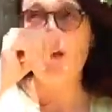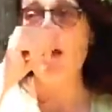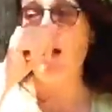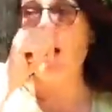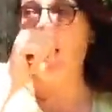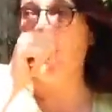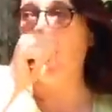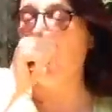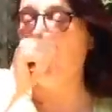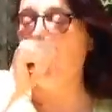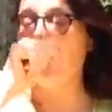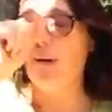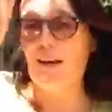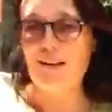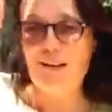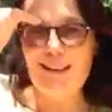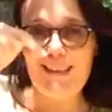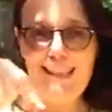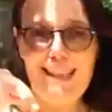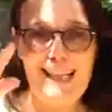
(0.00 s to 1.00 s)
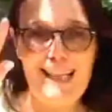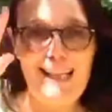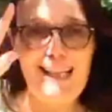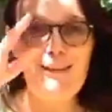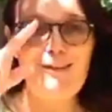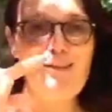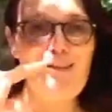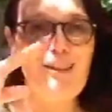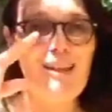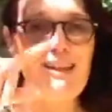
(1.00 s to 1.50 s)
um,
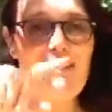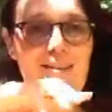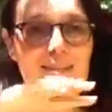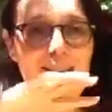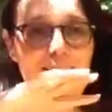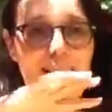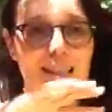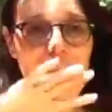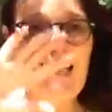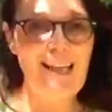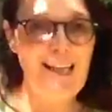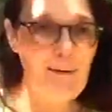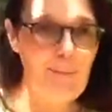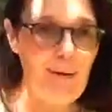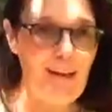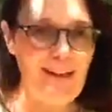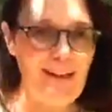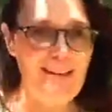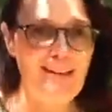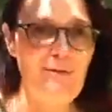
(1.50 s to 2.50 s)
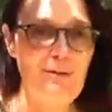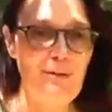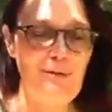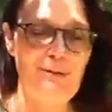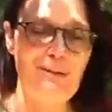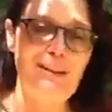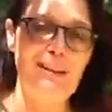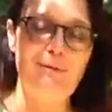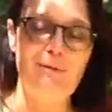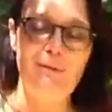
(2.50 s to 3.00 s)
underneath in the email if you're
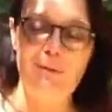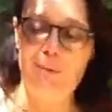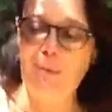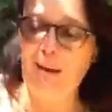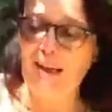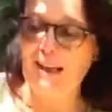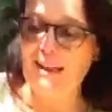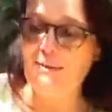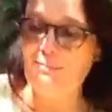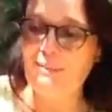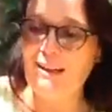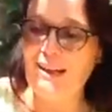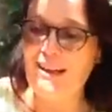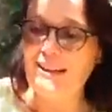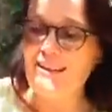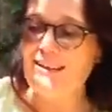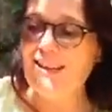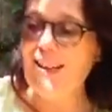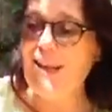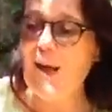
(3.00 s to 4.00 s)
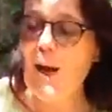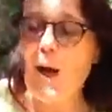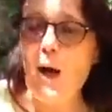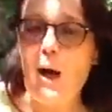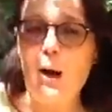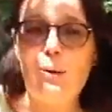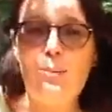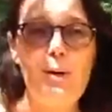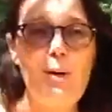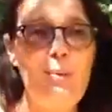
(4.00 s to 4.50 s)
receiving it by email.
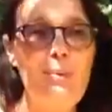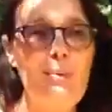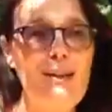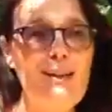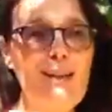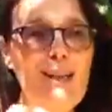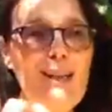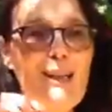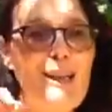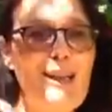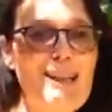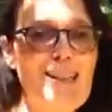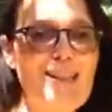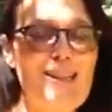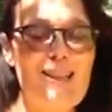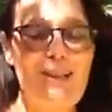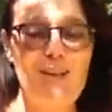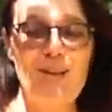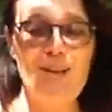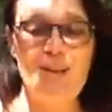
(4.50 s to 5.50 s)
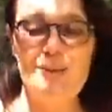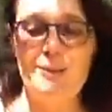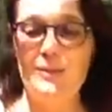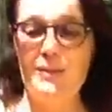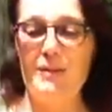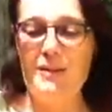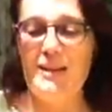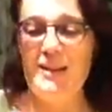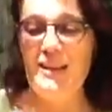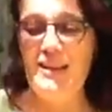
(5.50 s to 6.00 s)
I'll pop in a link to
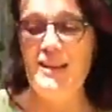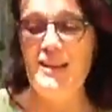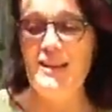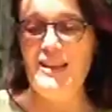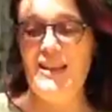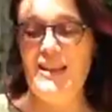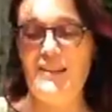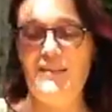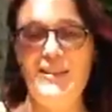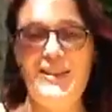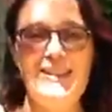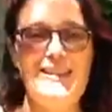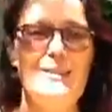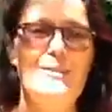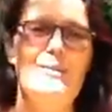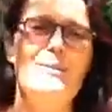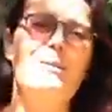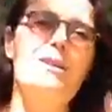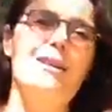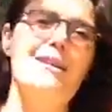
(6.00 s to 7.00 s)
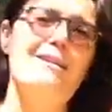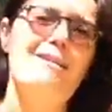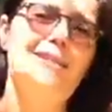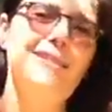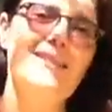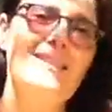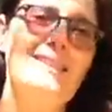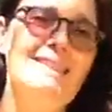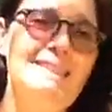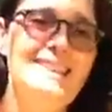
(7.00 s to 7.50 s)
the there's a
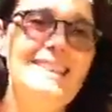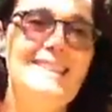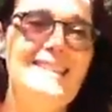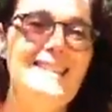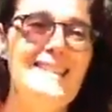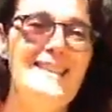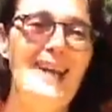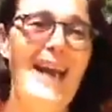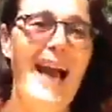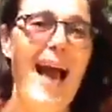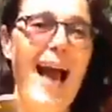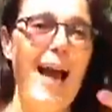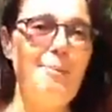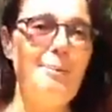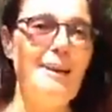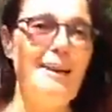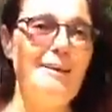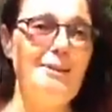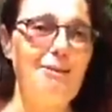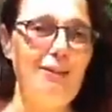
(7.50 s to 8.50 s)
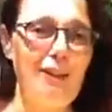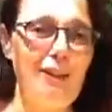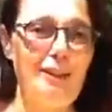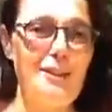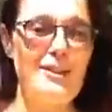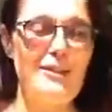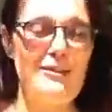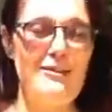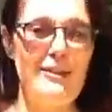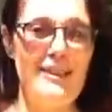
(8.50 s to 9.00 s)
there's a happy
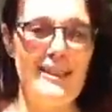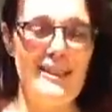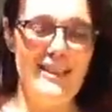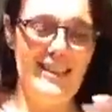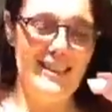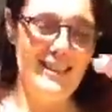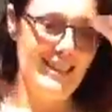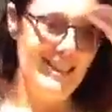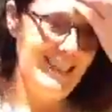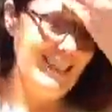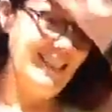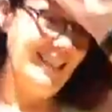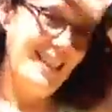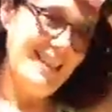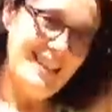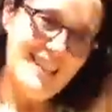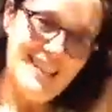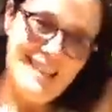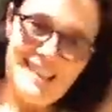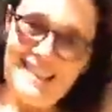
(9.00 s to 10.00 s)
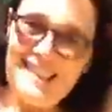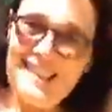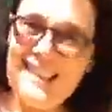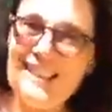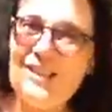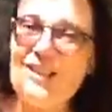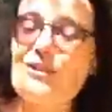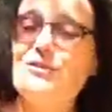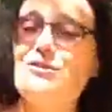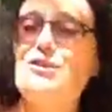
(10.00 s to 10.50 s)
anniversary
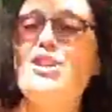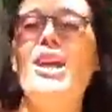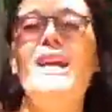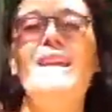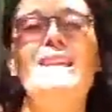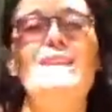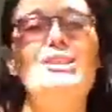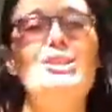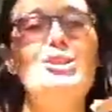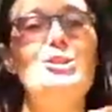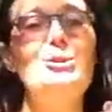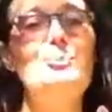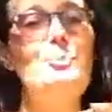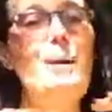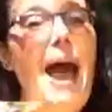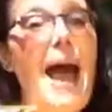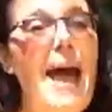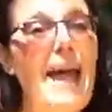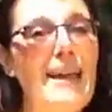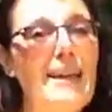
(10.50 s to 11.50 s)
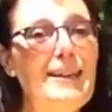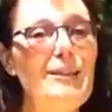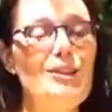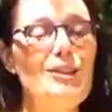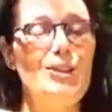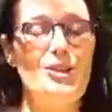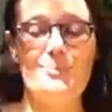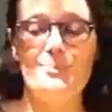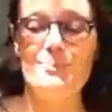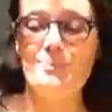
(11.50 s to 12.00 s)
seeds of change
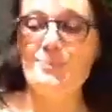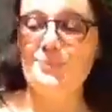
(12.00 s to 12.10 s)
page